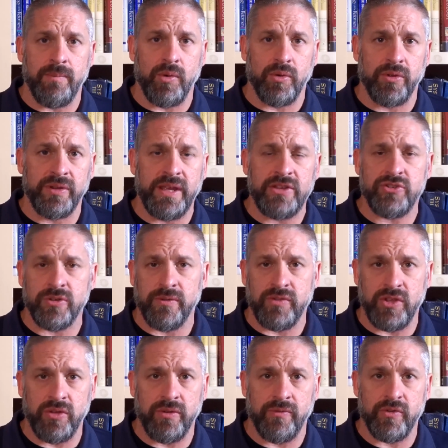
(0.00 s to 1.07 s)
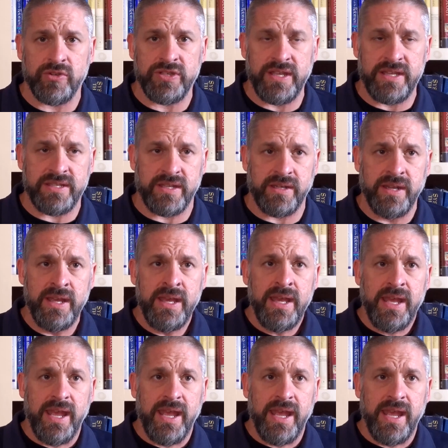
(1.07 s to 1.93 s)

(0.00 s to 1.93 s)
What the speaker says: moral nature of the universe is, and